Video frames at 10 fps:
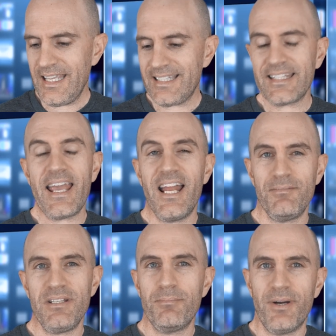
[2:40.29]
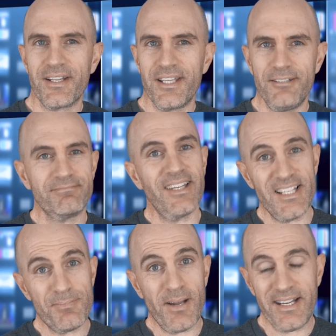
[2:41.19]
It can be buggy,
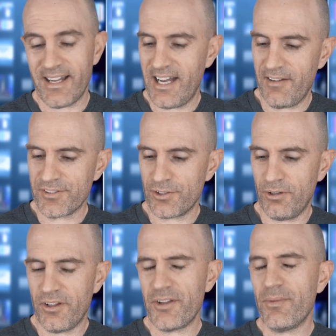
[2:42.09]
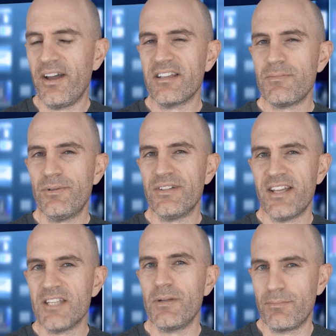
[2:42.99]
it's beta after all, although my
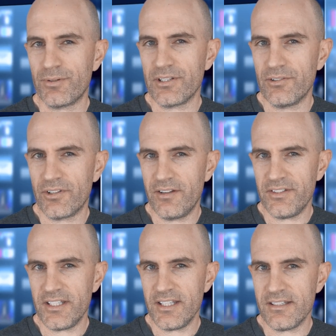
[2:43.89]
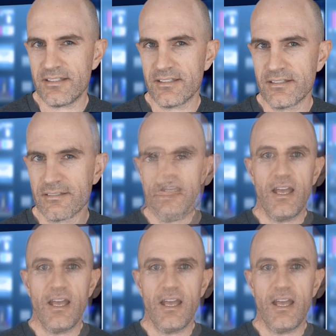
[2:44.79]
experience has been pretty good over the years.